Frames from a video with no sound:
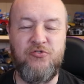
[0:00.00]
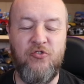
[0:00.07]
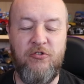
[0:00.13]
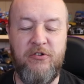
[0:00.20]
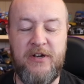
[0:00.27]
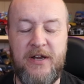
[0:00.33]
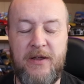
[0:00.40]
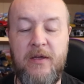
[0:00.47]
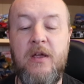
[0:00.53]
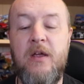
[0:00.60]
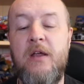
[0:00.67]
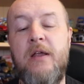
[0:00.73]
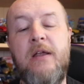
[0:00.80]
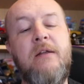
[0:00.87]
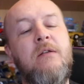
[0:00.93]
drawing it.
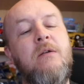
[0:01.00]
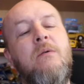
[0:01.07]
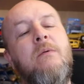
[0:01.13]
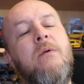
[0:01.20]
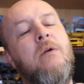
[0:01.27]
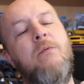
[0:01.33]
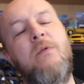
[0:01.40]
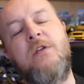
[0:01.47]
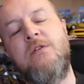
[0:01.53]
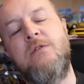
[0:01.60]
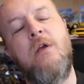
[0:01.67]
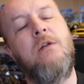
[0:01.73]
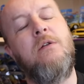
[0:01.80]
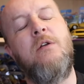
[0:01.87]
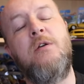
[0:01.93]
You know, we'll go with this
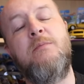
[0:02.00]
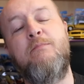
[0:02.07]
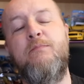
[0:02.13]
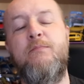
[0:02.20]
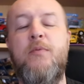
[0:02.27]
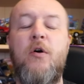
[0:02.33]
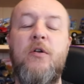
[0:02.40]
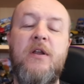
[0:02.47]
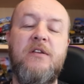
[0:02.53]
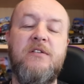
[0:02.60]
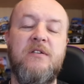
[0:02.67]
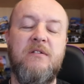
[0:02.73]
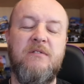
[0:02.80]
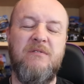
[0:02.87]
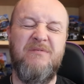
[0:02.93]
nice
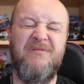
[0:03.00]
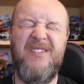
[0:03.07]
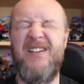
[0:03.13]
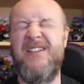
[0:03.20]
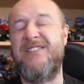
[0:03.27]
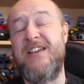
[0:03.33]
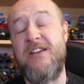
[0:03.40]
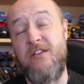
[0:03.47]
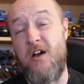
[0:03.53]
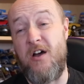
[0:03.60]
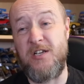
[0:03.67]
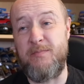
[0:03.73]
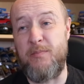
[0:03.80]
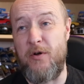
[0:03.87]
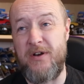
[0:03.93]
bonnet. Well, I say
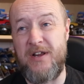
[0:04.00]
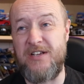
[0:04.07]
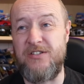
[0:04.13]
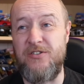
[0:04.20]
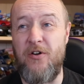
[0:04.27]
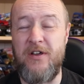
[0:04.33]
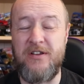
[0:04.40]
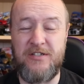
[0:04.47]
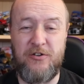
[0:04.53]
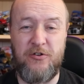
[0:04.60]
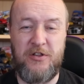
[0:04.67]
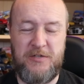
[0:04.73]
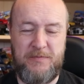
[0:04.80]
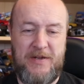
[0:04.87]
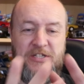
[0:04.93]
nice bonnet. It's not, is it? You've
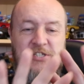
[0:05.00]
got this big